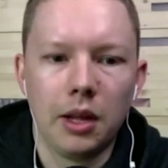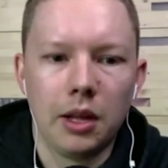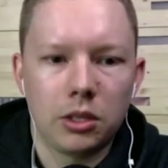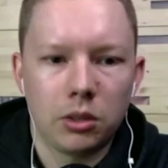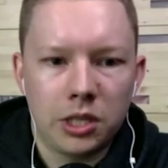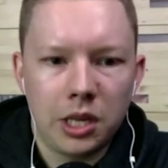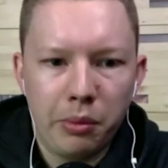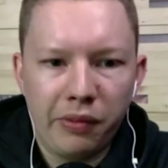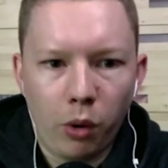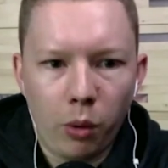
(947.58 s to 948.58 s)
So Tim,
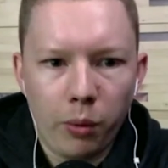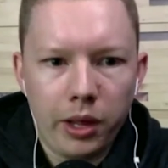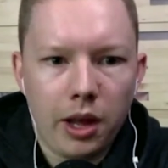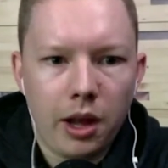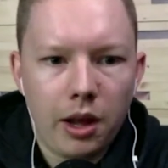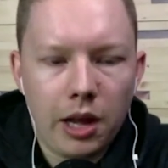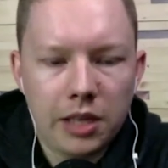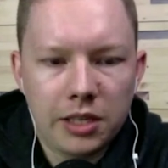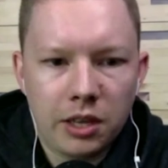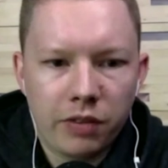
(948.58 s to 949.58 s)
before we, uh, I
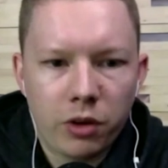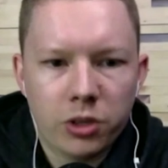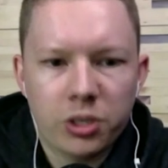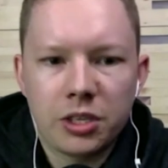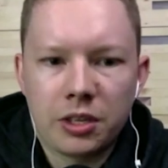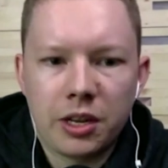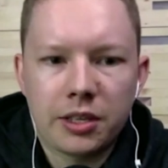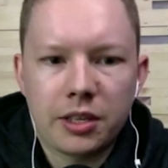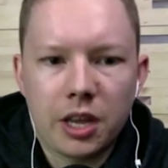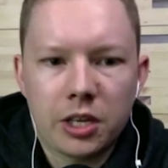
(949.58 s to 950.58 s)
see conversion is the
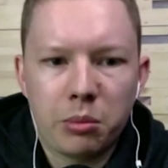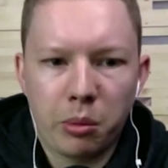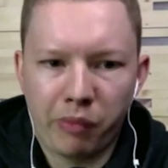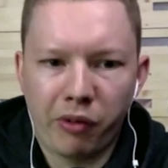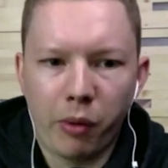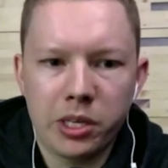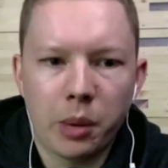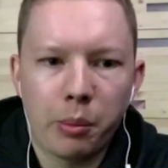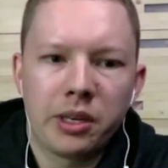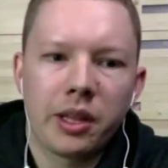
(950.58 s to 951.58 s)
next section, but before we
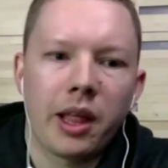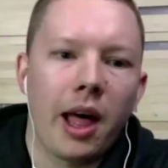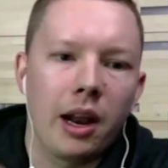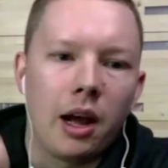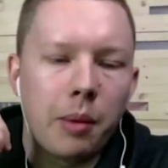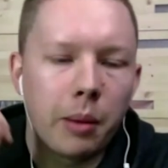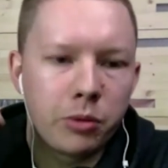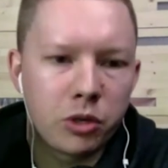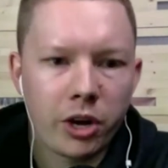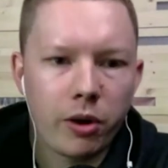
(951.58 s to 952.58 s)
jump into that, um, I'm
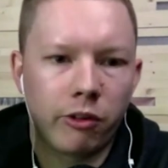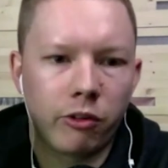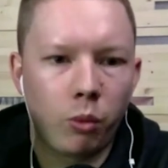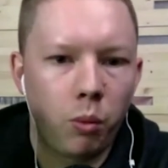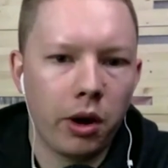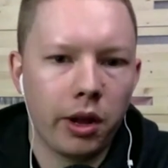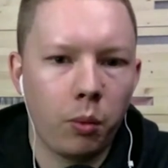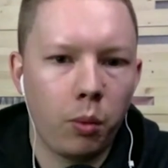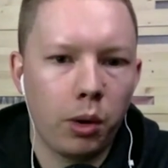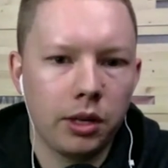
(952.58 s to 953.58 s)
just curious what
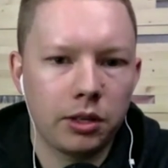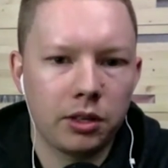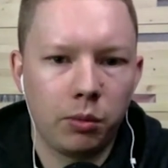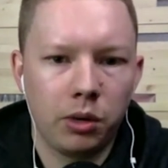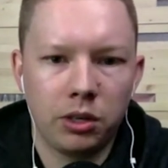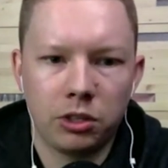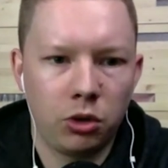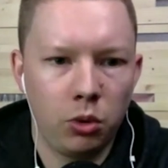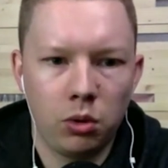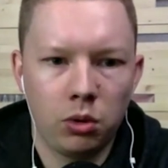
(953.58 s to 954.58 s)
what what
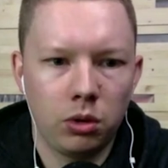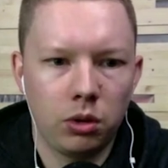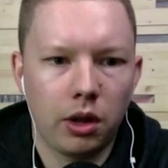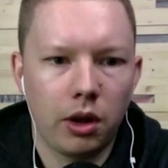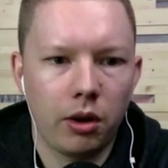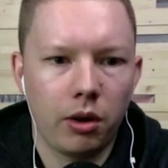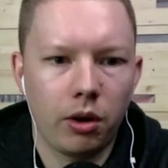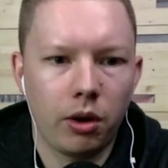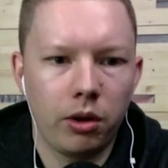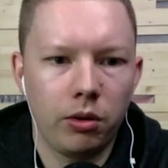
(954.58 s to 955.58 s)
tool are
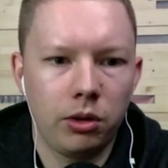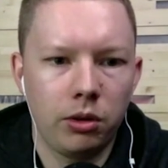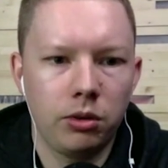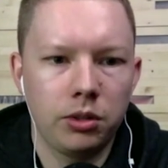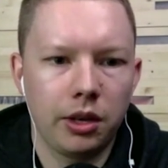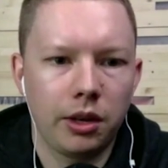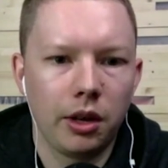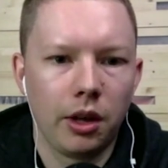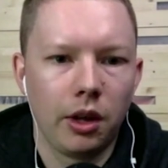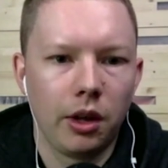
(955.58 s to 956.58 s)
are you using
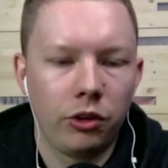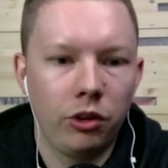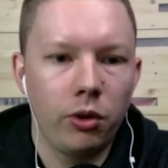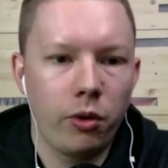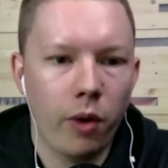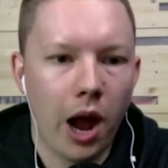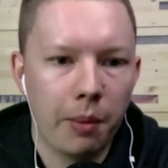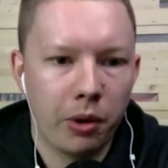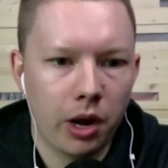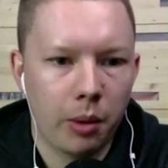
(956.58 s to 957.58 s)
to grab
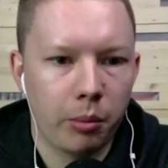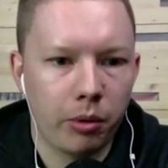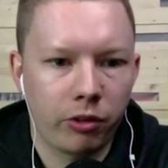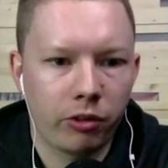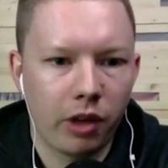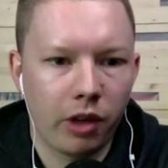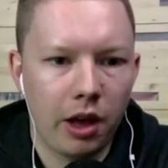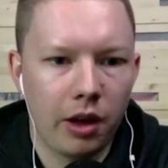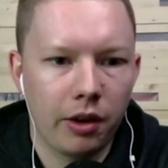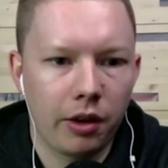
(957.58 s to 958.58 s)
your numbers? Oh
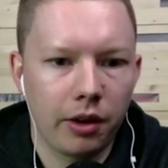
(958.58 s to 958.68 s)
um, yeah.